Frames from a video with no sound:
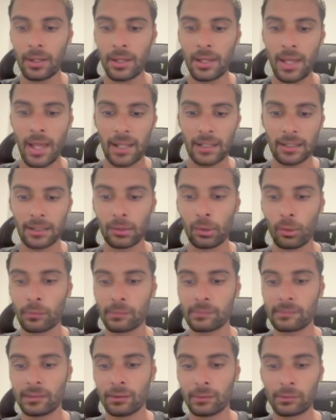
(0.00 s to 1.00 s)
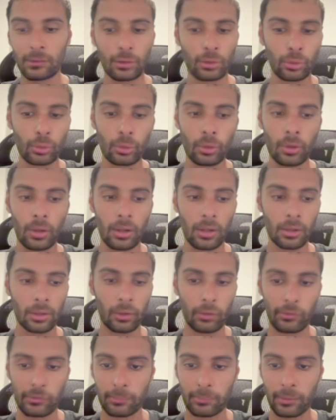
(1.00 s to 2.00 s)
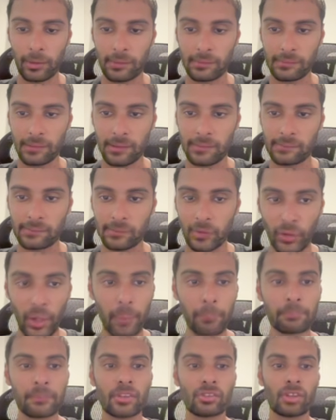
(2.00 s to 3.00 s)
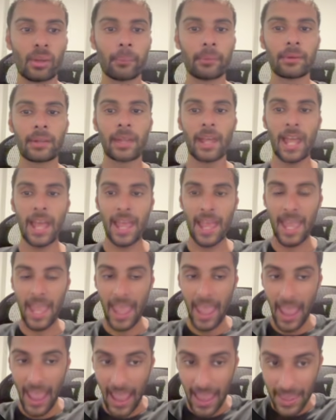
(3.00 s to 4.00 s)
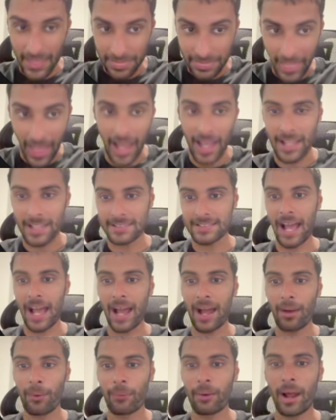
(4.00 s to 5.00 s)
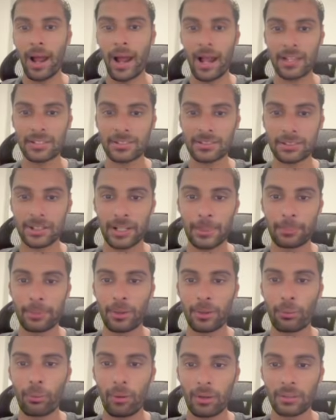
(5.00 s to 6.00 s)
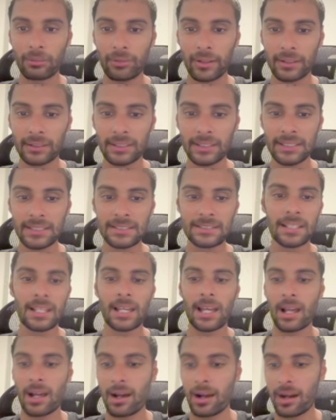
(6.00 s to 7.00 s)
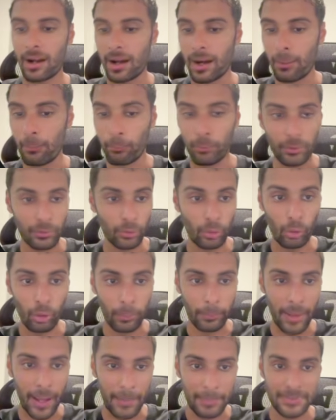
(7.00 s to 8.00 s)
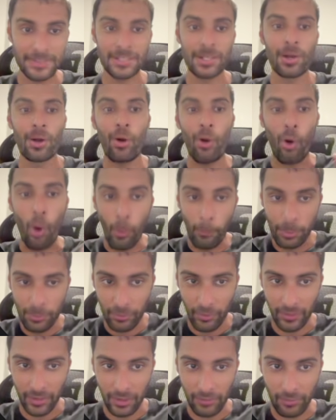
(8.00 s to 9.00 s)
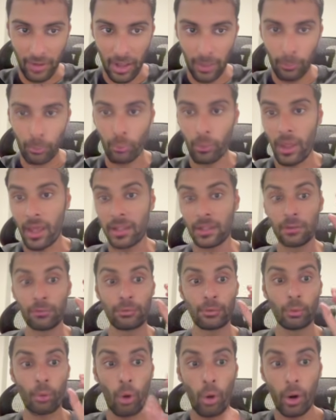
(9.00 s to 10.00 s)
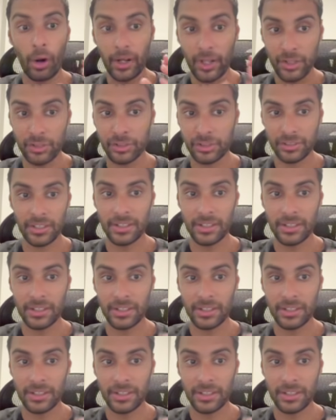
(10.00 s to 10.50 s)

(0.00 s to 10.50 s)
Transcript: And then close deals with a 2-call close process. So yeah, ladies and gentlemen, that is how I scrape qualified leads with Google Maps. Hope you found that valuable. And if you are interested